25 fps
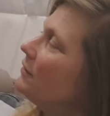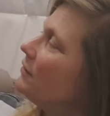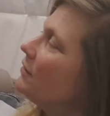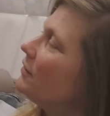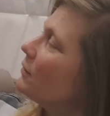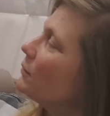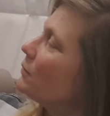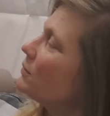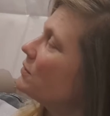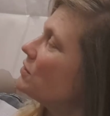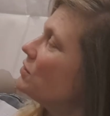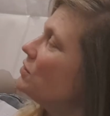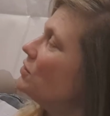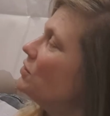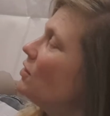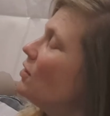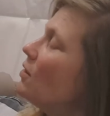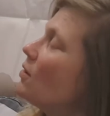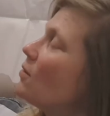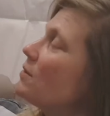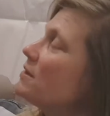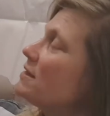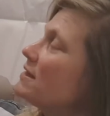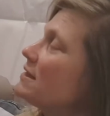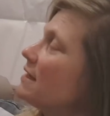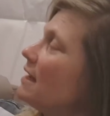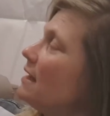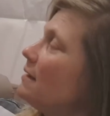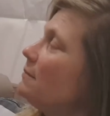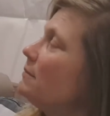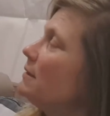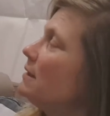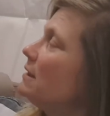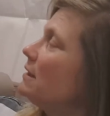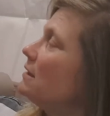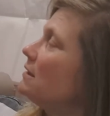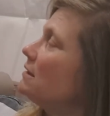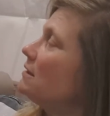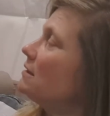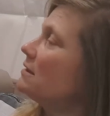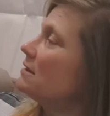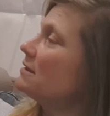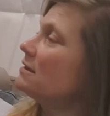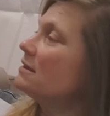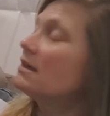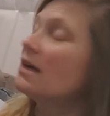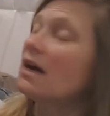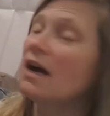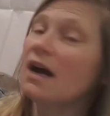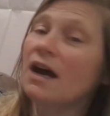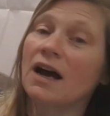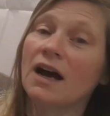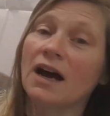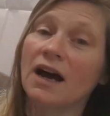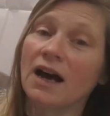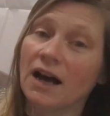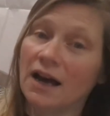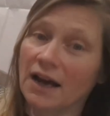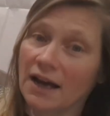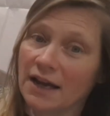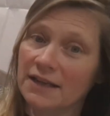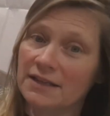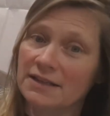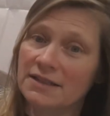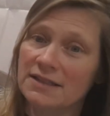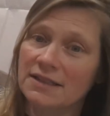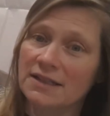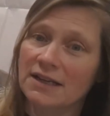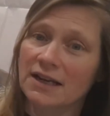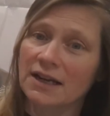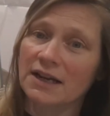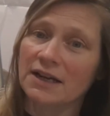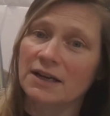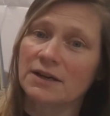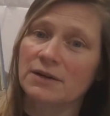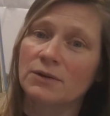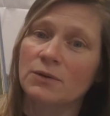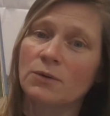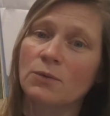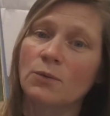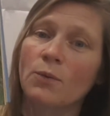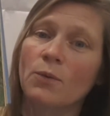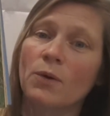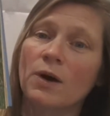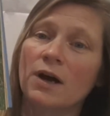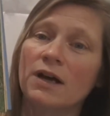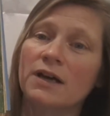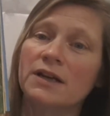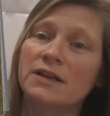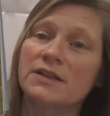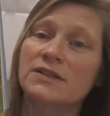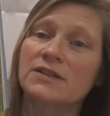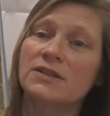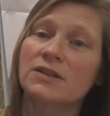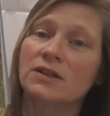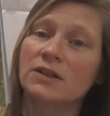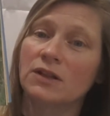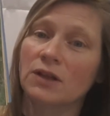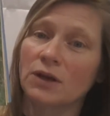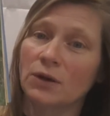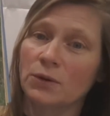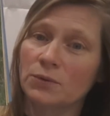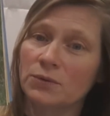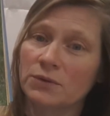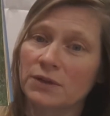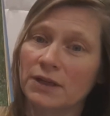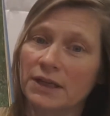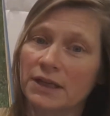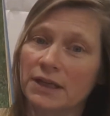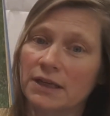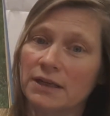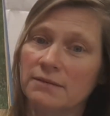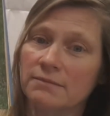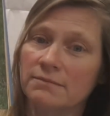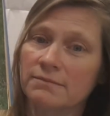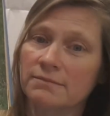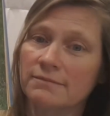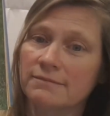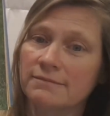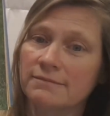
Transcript: There was no escaping it. Einstein was lonely.